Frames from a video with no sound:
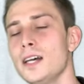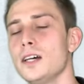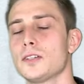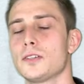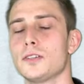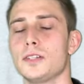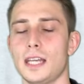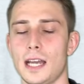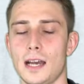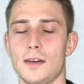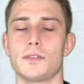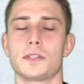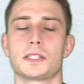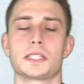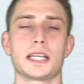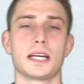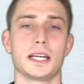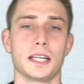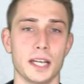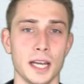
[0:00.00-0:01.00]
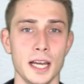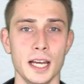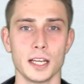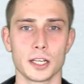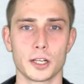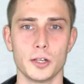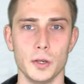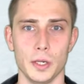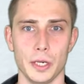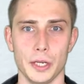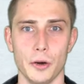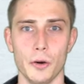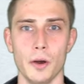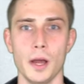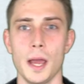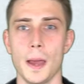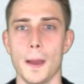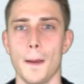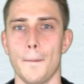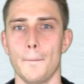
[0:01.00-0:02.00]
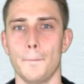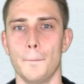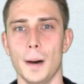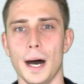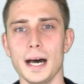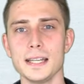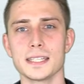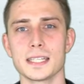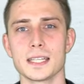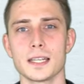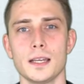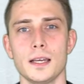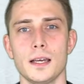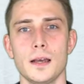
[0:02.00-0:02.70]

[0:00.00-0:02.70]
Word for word: to the other side, coolio. But